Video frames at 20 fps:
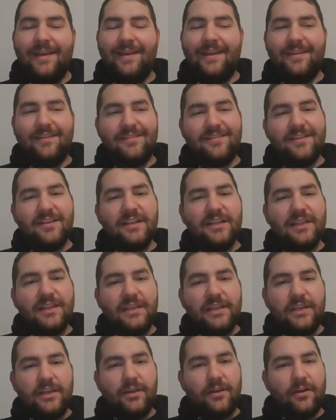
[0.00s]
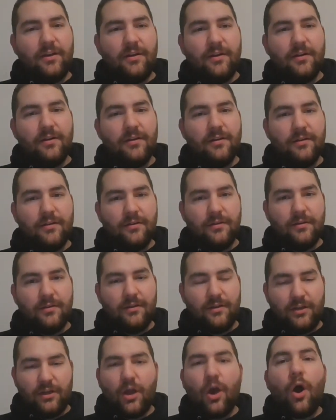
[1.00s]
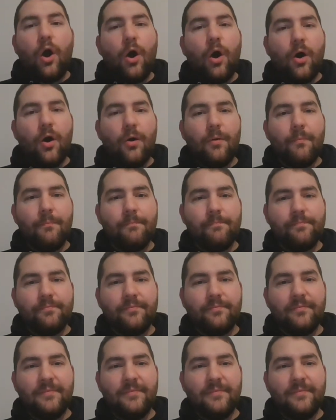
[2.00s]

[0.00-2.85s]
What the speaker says: It's clear and calm,